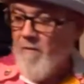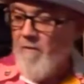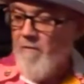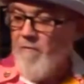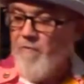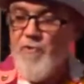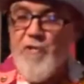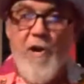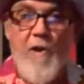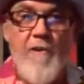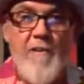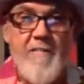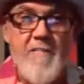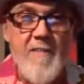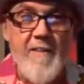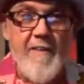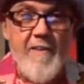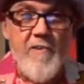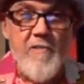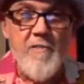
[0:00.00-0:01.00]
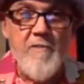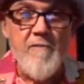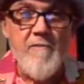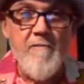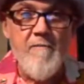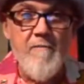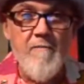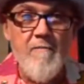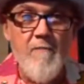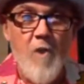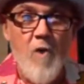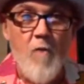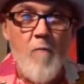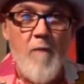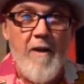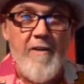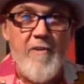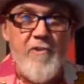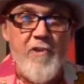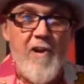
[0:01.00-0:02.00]
Jerry's Liquors, owned
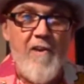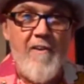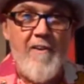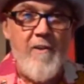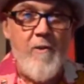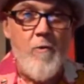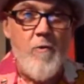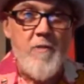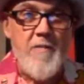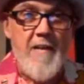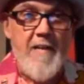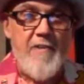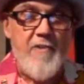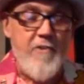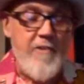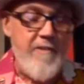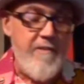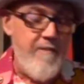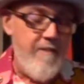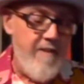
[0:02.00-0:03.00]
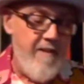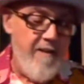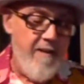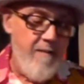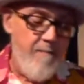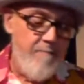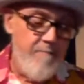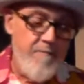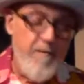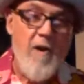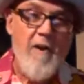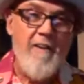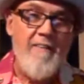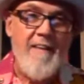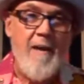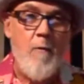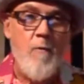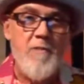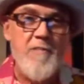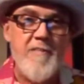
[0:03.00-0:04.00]
by Jerry, who was actually, no,
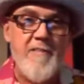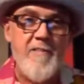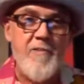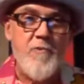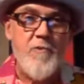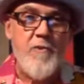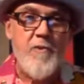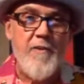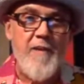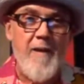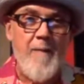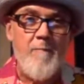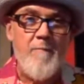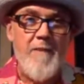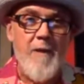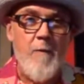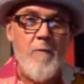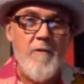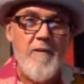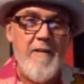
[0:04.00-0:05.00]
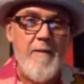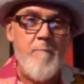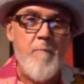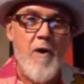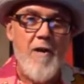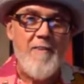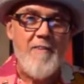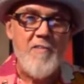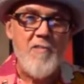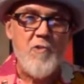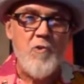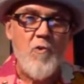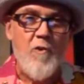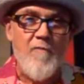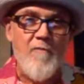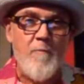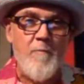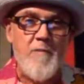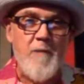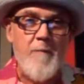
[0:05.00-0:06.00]
that wasn't his real name. He bought the store
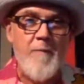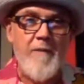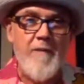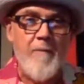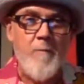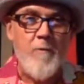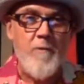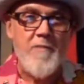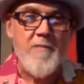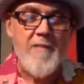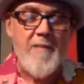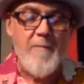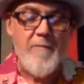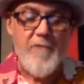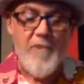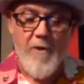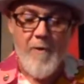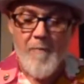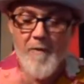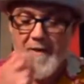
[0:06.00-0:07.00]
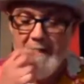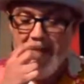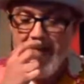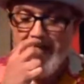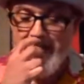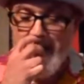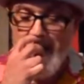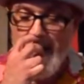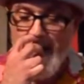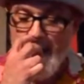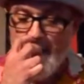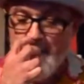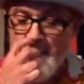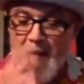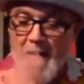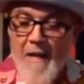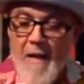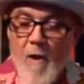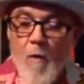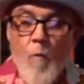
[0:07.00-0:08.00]
from somebody that was named Jerry. But he
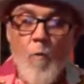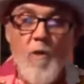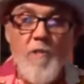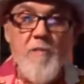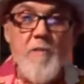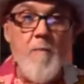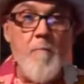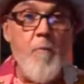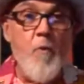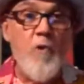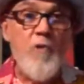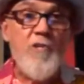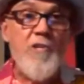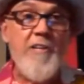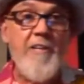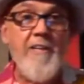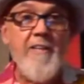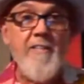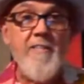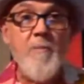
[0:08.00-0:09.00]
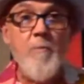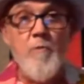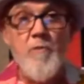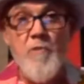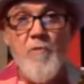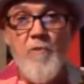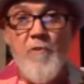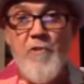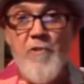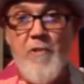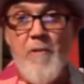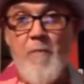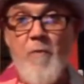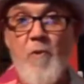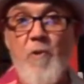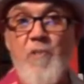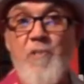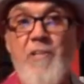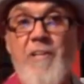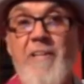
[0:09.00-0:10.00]
was Portuguese. It was originally a
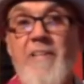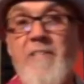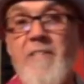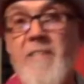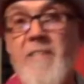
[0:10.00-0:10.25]
Portuguese